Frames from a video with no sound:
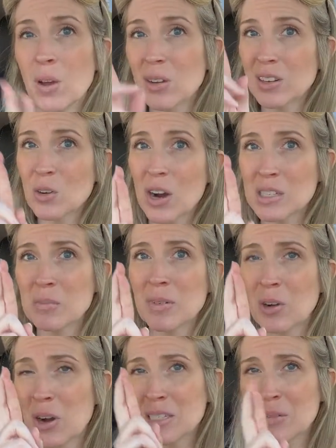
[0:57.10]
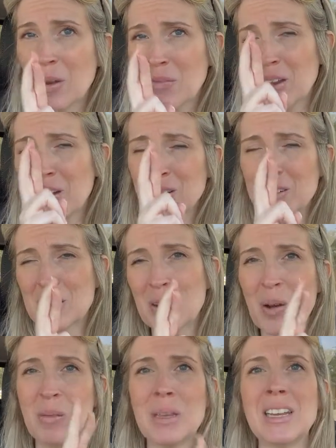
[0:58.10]
Cross, crossing my fingers and
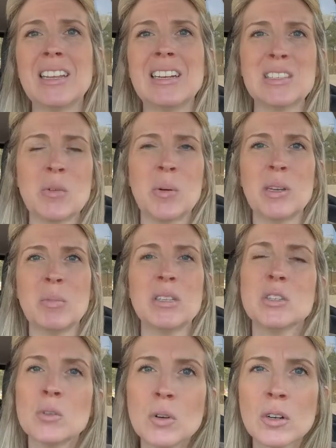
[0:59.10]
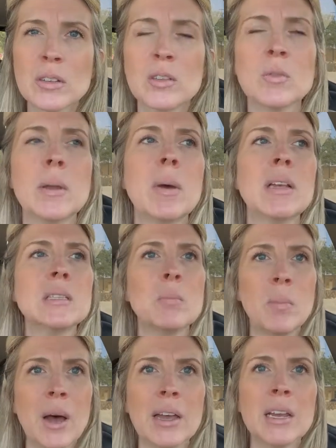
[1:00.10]
hoping that it's going to be sooner than three months,
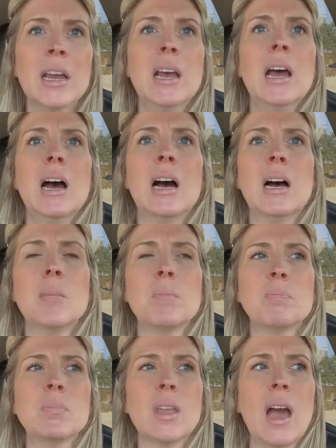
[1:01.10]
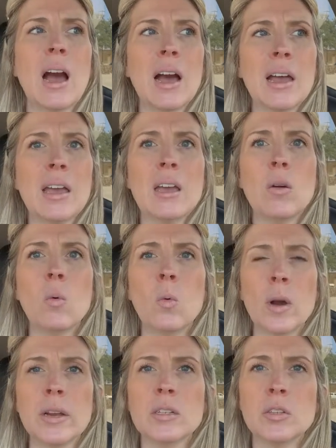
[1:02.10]
but um, I
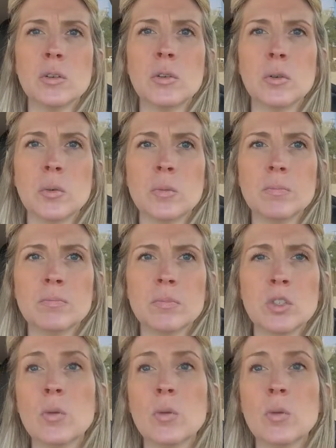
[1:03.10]
want to do a